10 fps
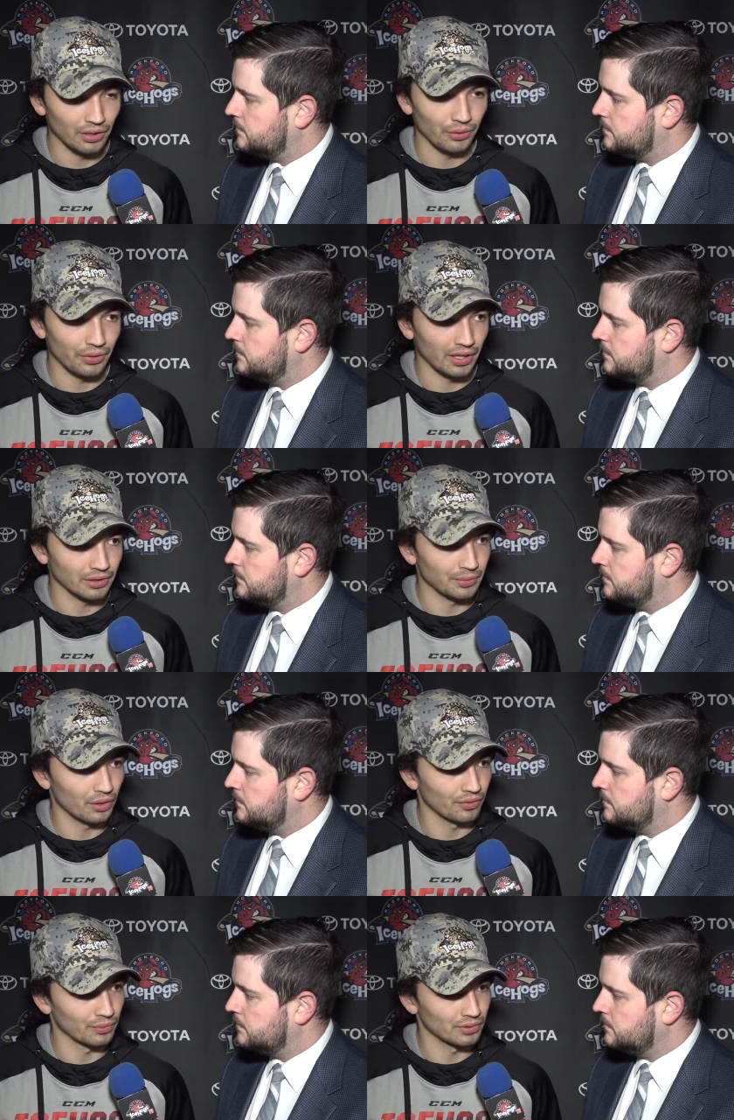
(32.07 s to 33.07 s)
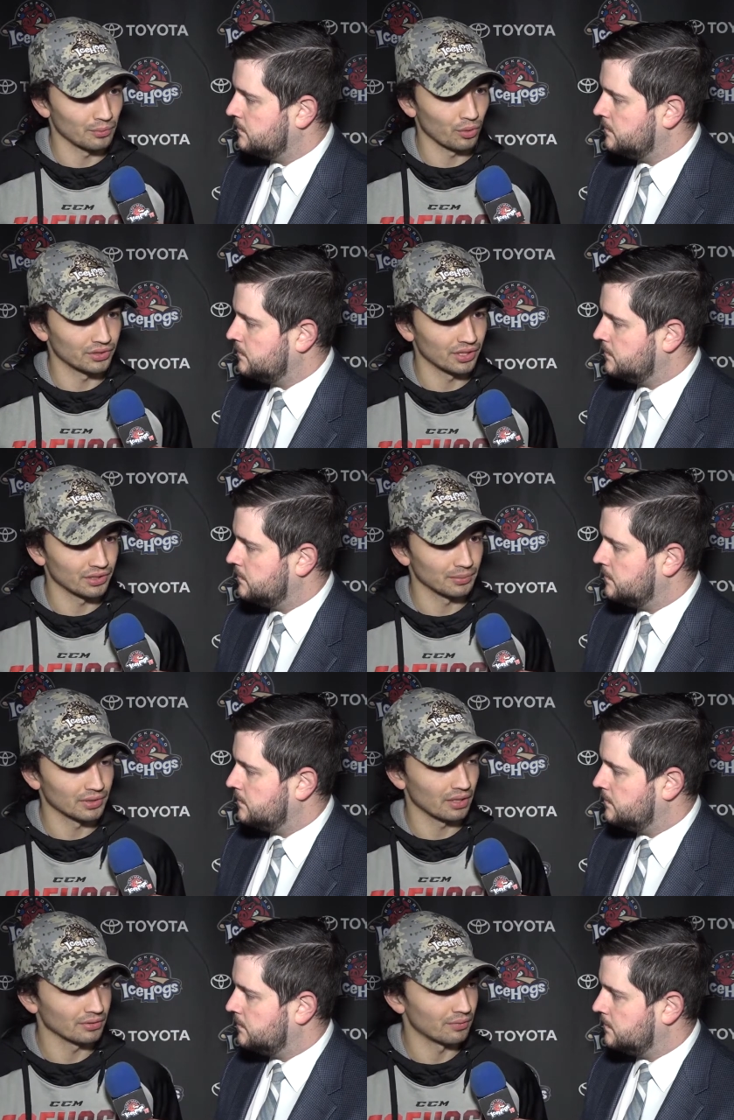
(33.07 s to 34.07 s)
Speaker 1: of new things. Went over some more system
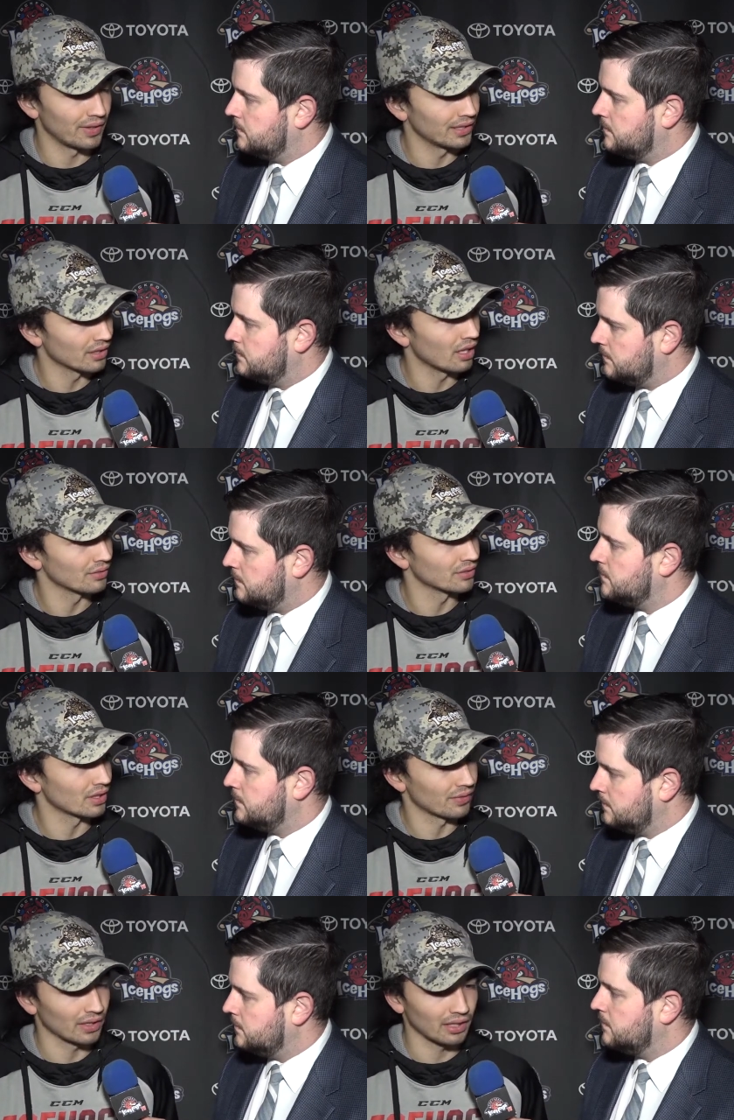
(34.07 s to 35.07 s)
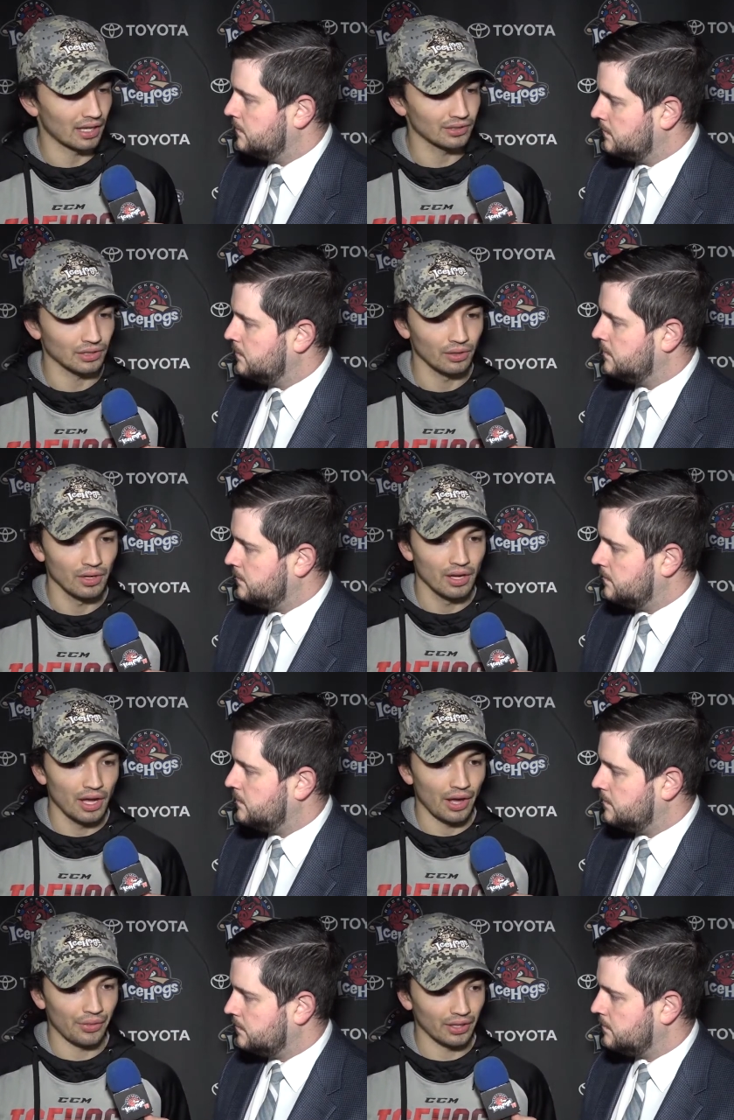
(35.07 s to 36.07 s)
stuff, some face-offs and stuff like that. So
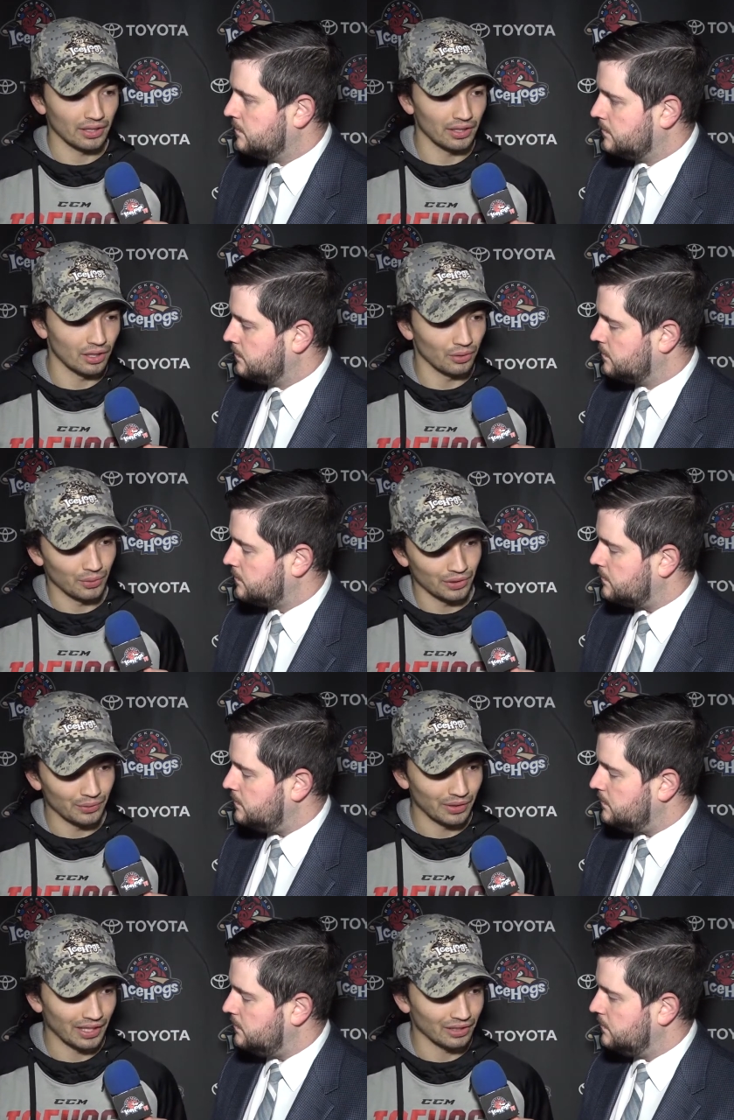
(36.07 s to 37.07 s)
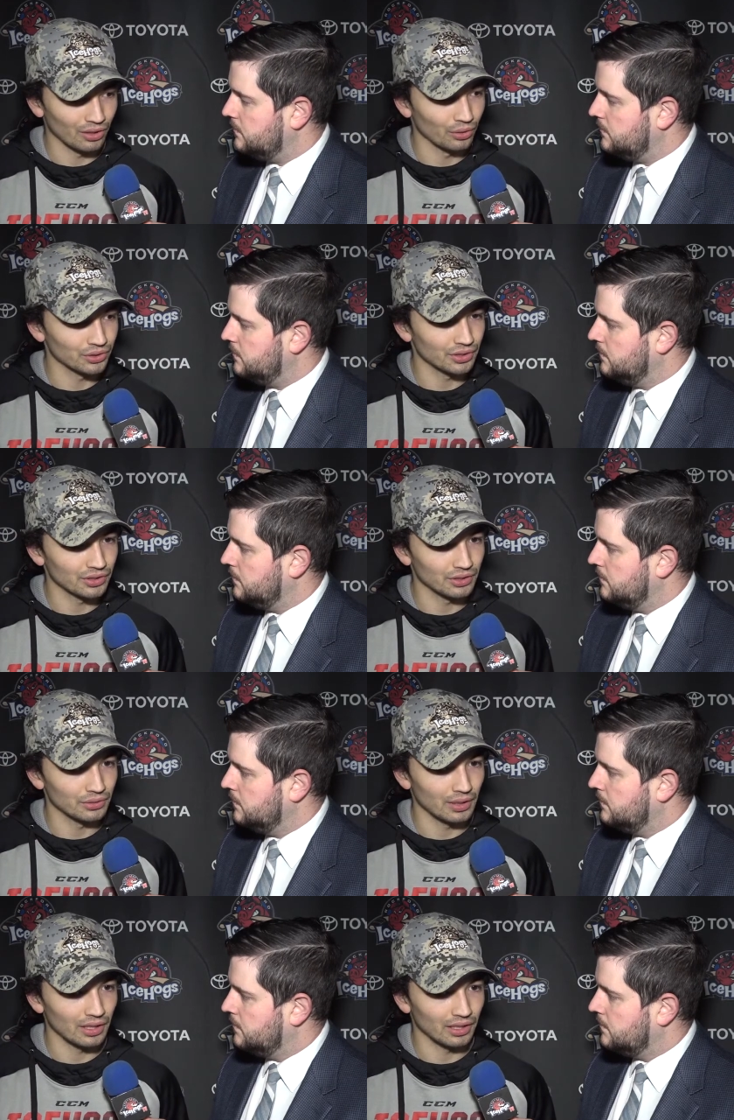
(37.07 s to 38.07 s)
I think you know we're, we're getting closer
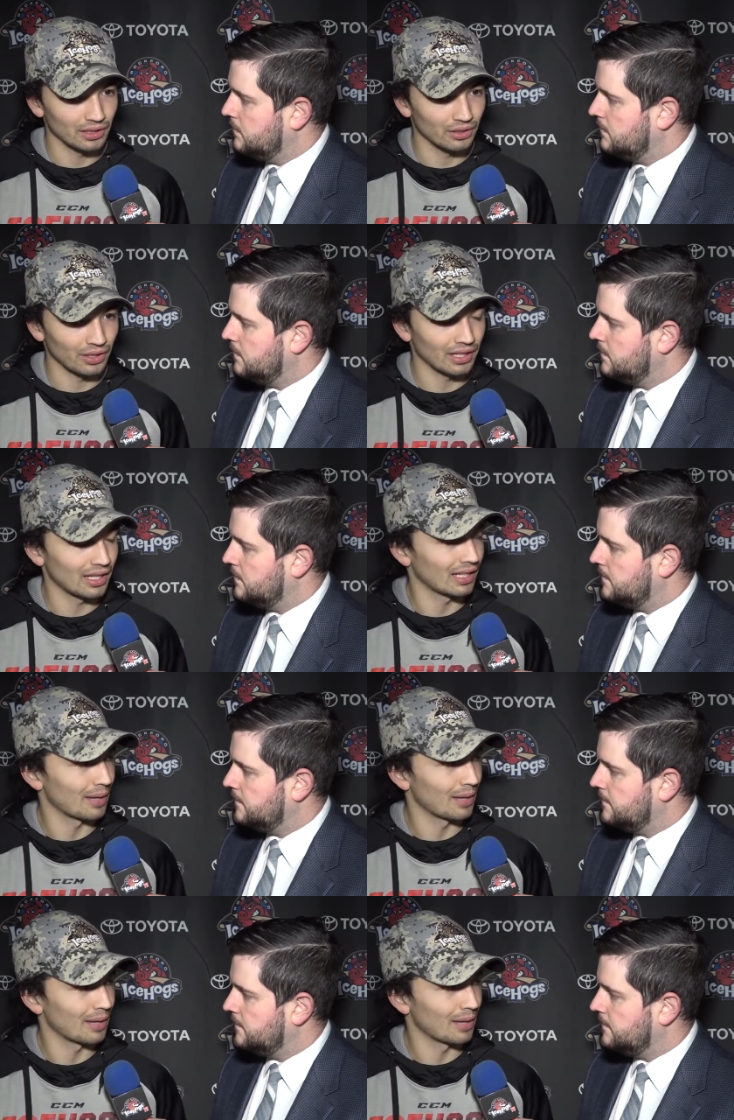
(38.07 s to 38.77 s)
to uh, you know getting that